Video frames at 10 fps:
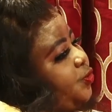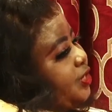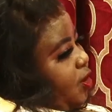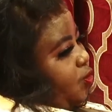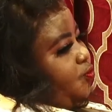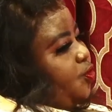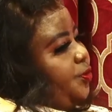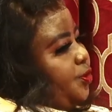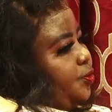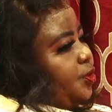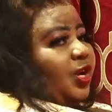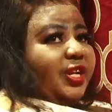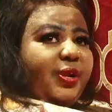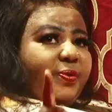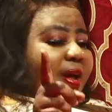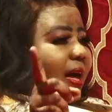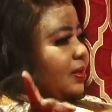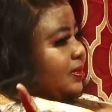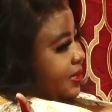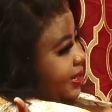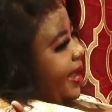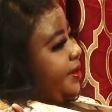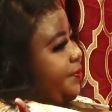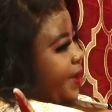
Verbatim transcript: two is your Kumobio. Ninia, again